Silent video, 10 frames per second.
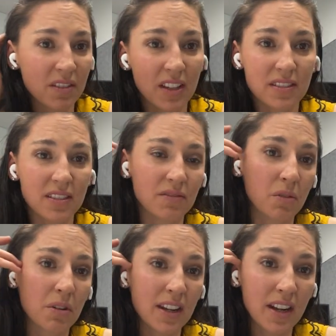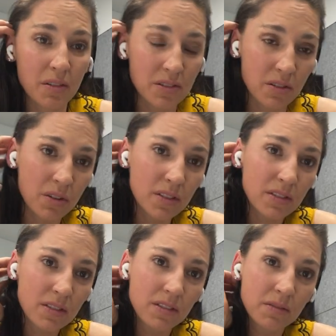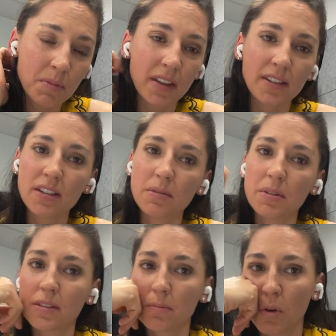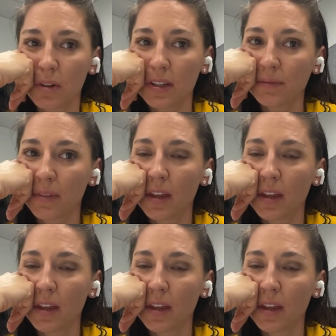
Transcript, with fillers: less than 48 hours notice, nice. but they tend to be mm-hmm. smaller.